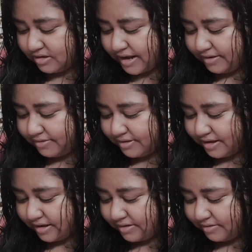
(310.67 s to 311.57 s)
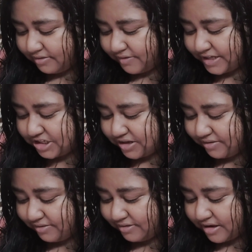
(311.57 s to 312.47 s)
The next thing is,
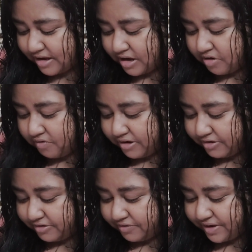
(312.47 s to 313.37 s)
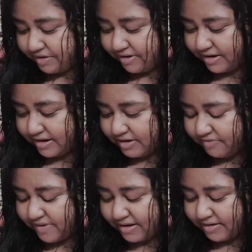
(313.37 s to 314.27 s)
question is, what is your favorite
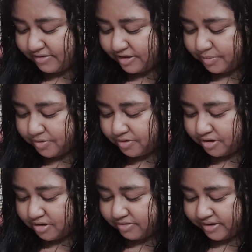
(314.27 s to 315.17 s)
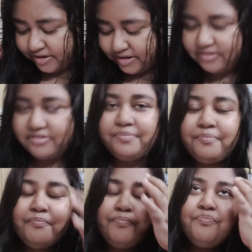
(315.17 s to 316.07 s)
indie fantasy book or series?